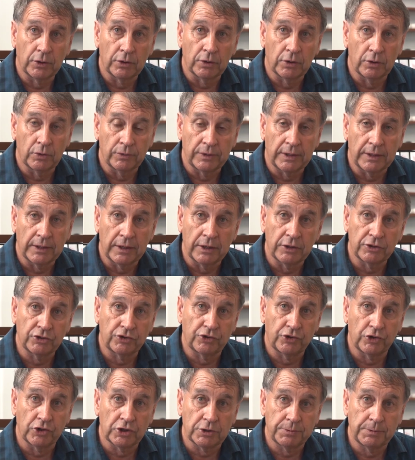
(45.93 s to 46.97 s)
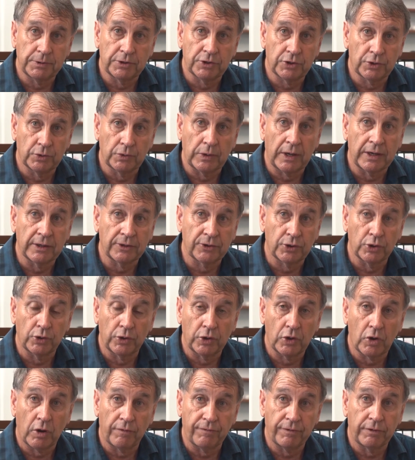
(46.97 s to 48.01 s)
who then introduced me to 830
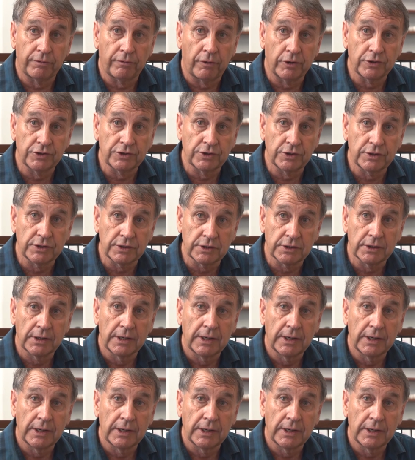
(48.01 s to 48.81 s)
coffee roasters.